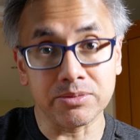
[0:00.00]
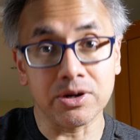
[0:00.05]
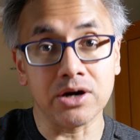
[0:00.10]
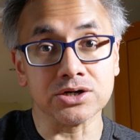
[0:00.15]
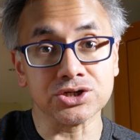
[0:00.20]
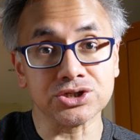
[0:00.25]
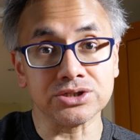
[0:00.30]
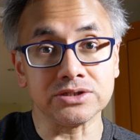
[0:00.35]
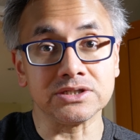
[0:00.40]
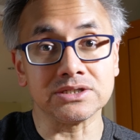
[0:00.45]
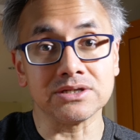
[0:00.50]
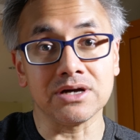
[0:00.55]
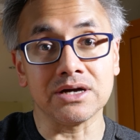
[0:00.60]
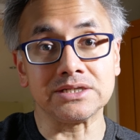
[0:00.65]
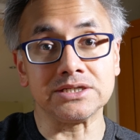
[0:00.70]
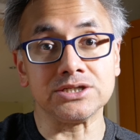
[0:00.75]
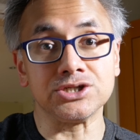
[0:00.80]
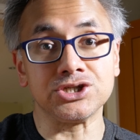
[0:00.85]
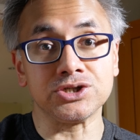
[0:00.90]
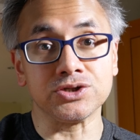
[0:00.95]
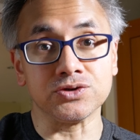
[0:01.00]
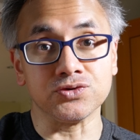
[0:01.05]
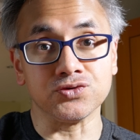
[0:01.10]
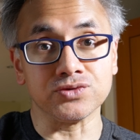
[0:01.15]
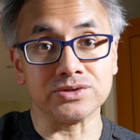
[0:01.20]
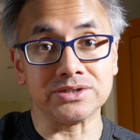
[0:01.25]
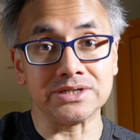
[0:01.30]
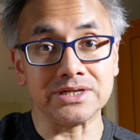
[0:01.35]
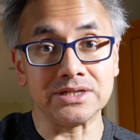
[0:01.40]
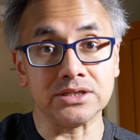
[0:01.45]
partially sighted
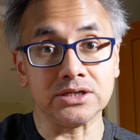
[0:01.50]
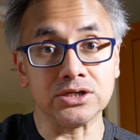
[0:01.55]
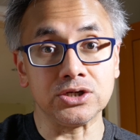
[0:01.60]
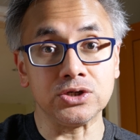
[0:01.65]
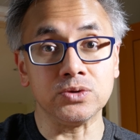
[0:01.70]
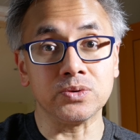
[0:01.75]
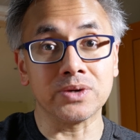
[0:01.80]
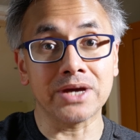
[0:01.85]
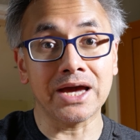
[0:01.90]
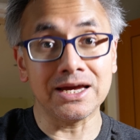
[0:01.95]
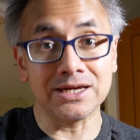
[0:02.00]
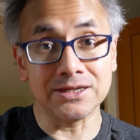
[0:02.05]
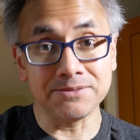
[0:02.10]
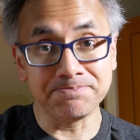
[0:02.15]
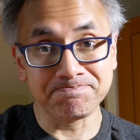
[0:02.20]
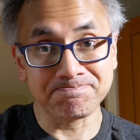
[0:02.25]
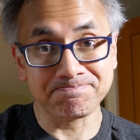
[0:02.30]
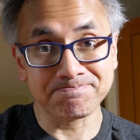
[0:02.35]
children in the UK.